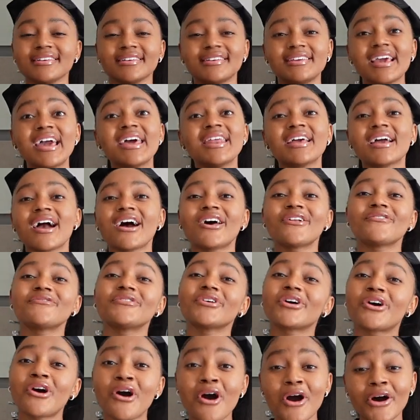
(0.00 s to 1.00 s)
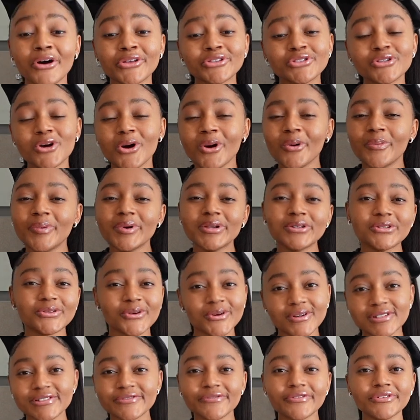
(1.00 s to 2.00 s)
getting out of the car to open
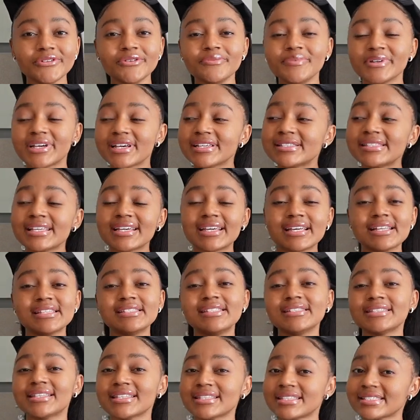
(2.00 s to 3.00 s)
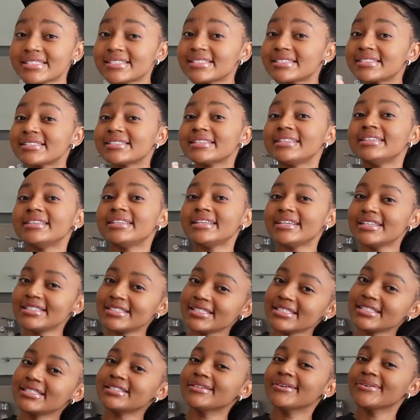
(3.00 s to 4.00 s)
doors for you, because they can see that this is a
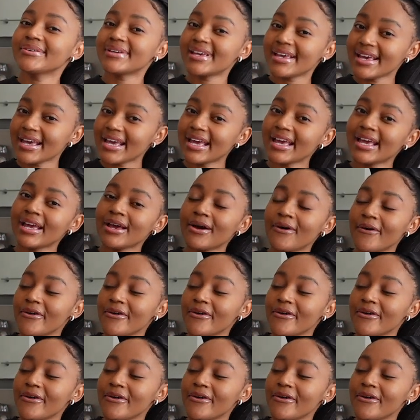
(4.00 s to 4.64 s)
lady, okay?